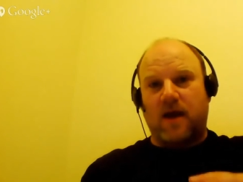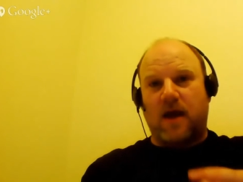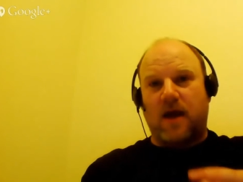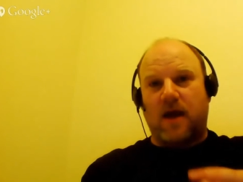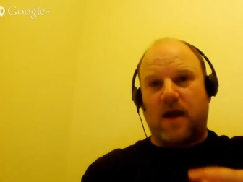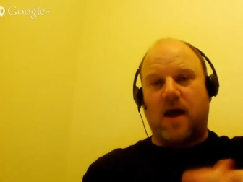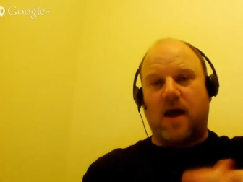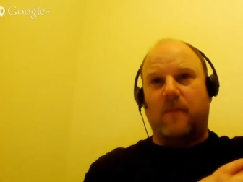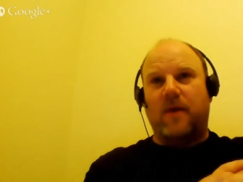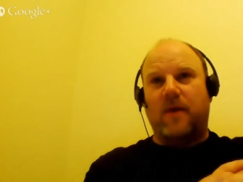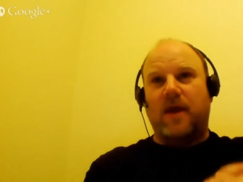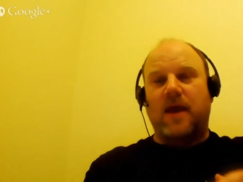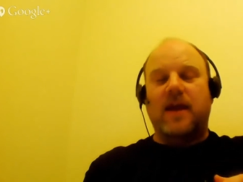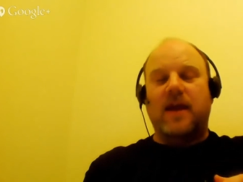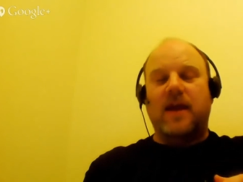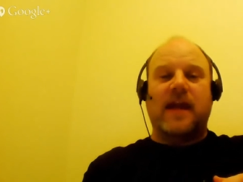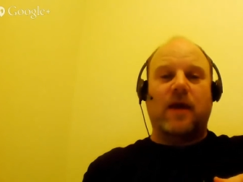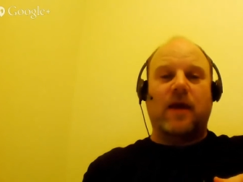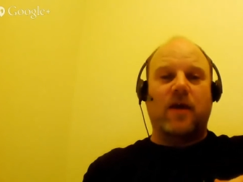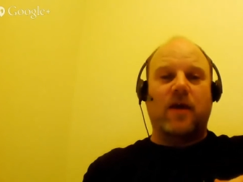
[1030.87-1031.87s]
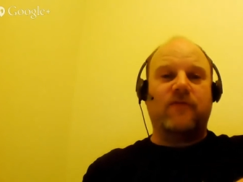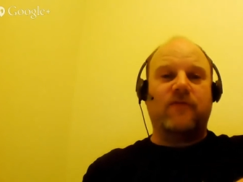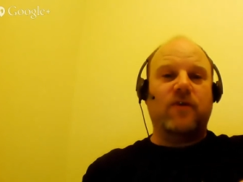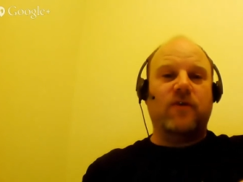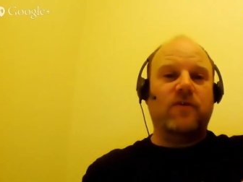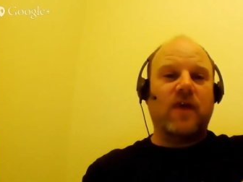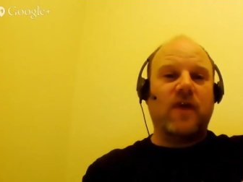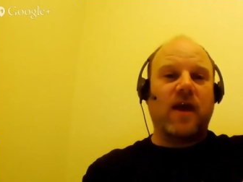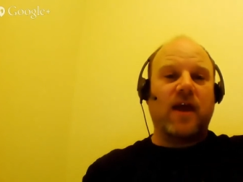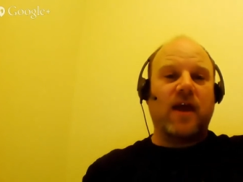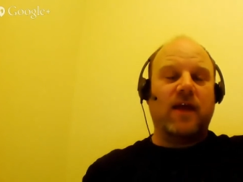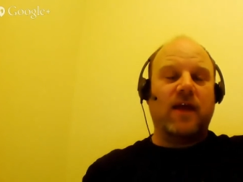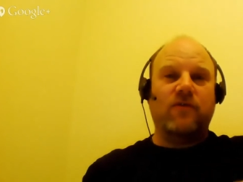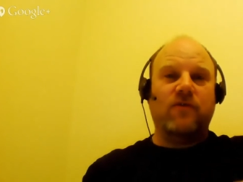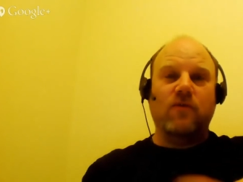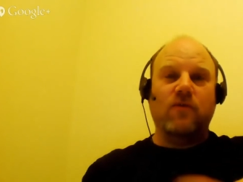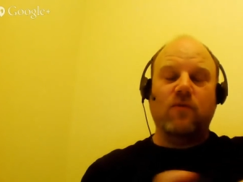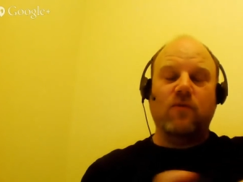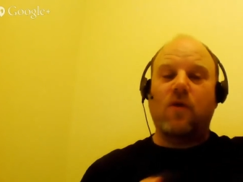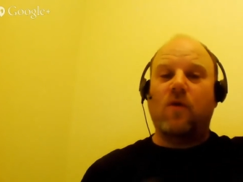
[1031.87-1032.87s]
Um, now, if you di- if
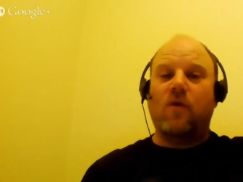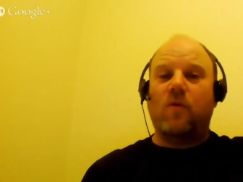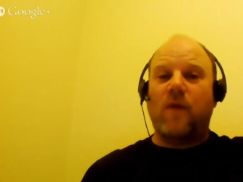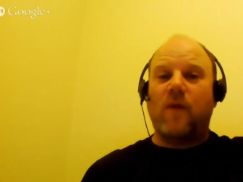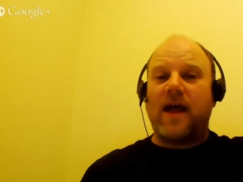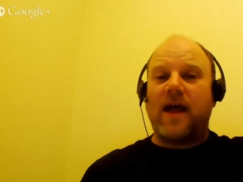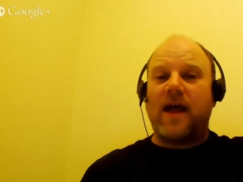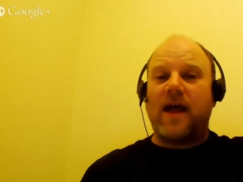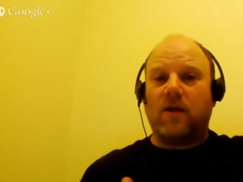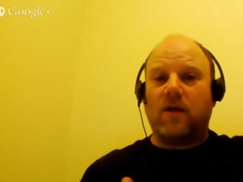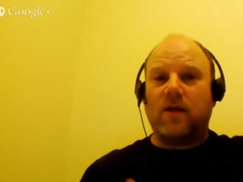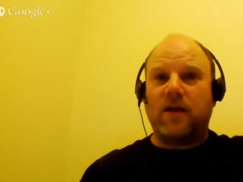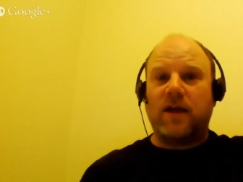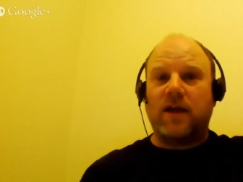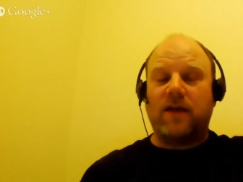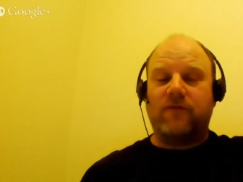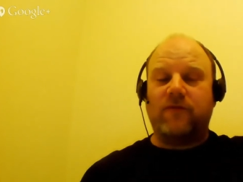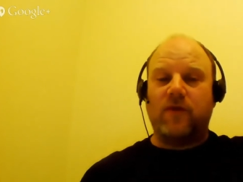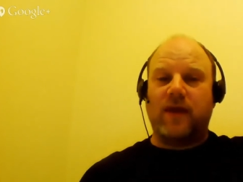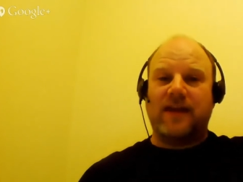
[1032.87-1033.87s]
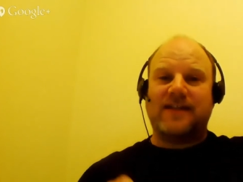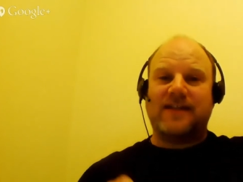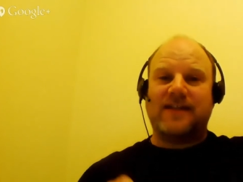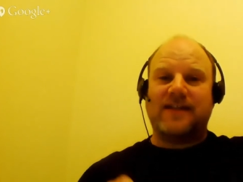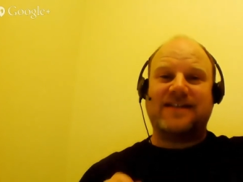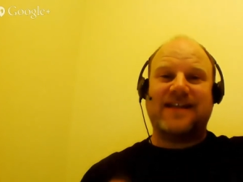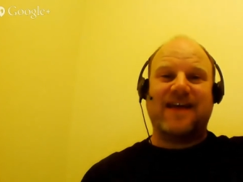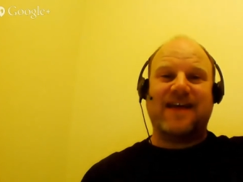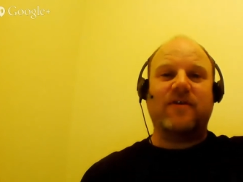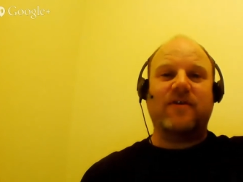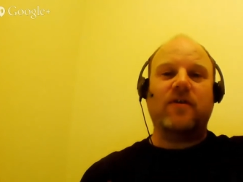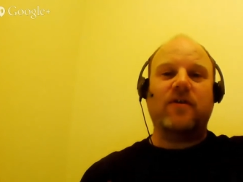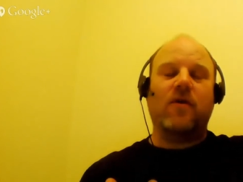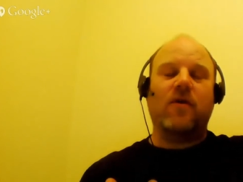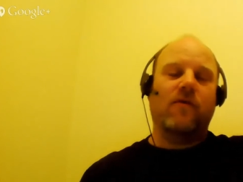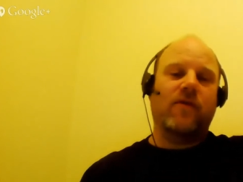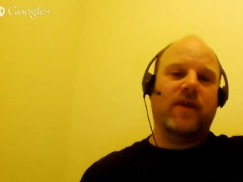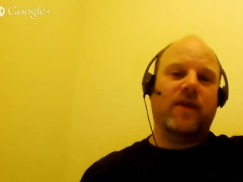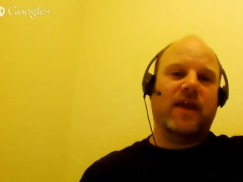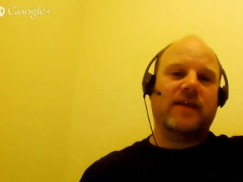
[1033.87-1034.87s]
you roll well, if you get seven
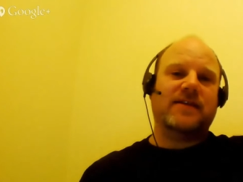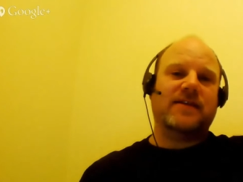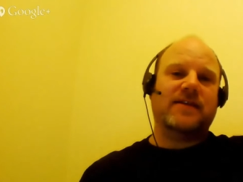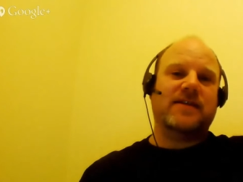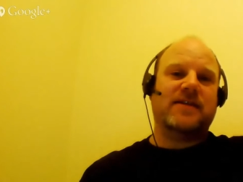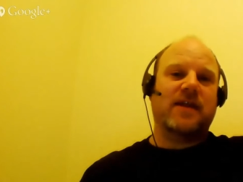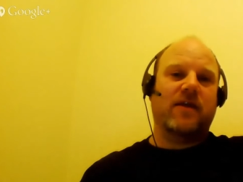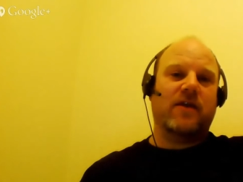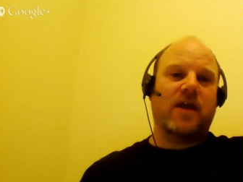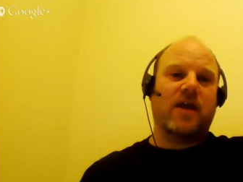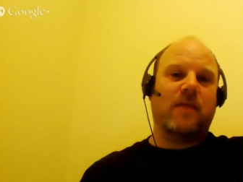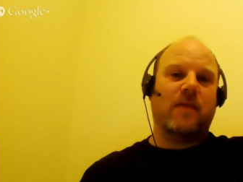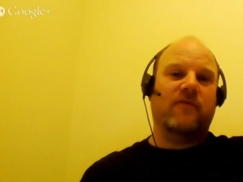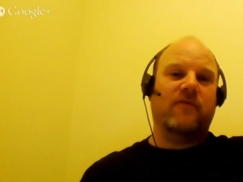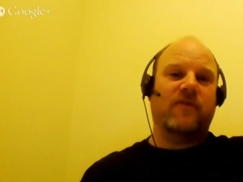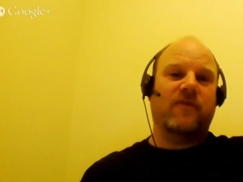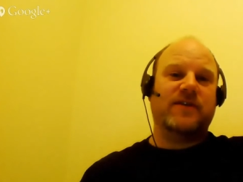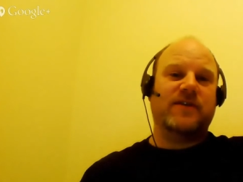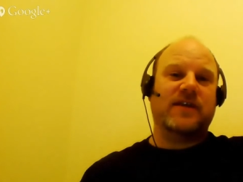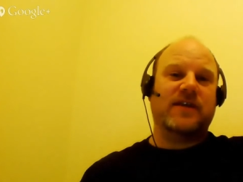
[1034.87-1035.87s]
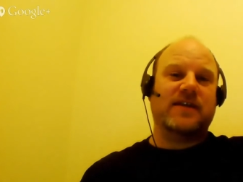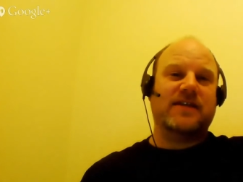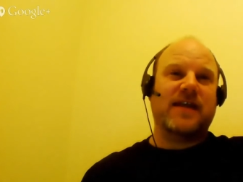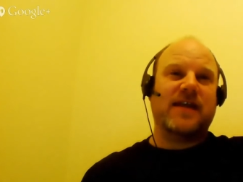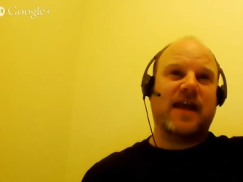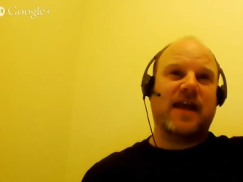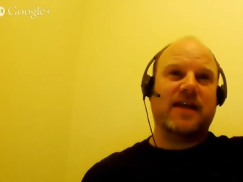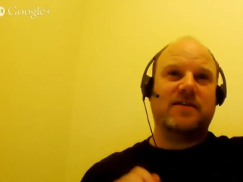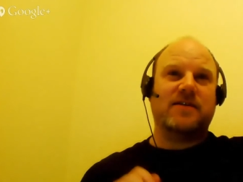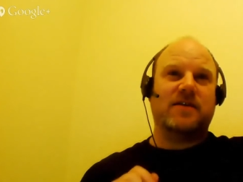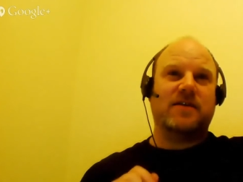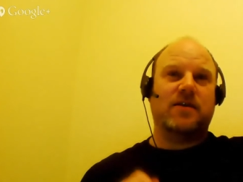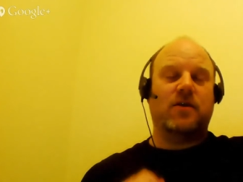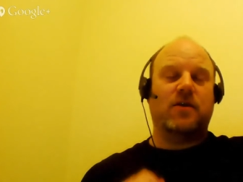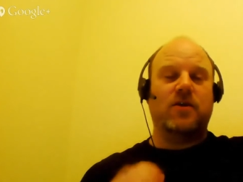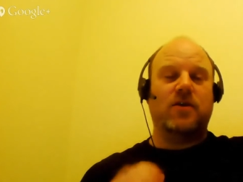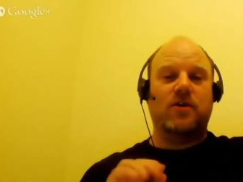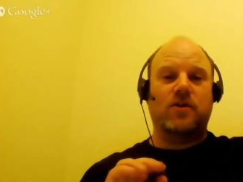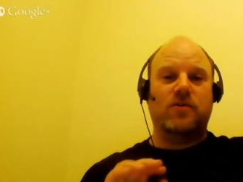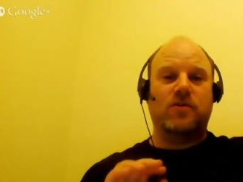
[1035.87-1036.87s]
over the necessary number for success, you
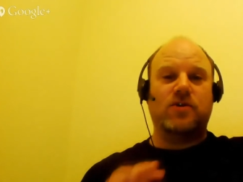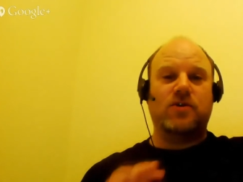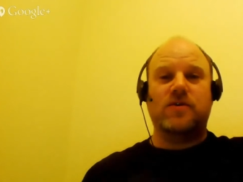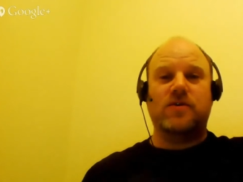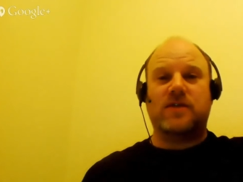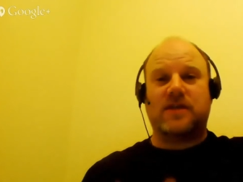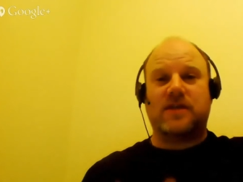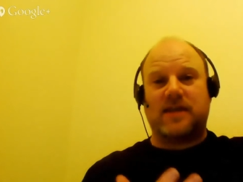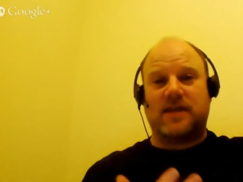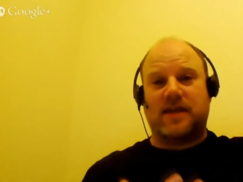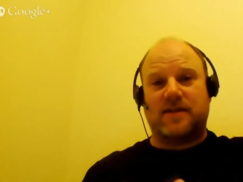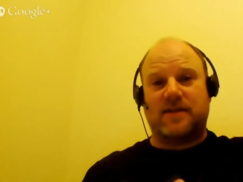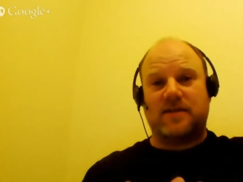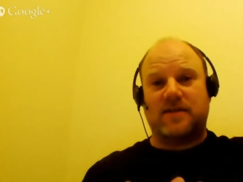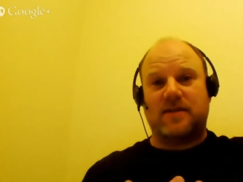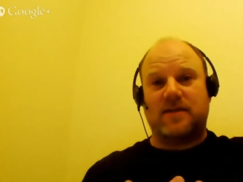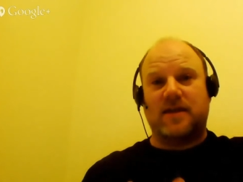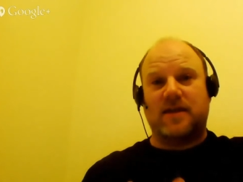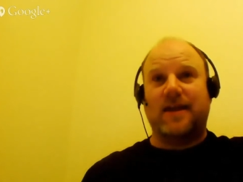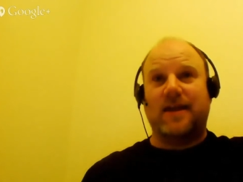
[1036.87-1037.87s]
can do two successes.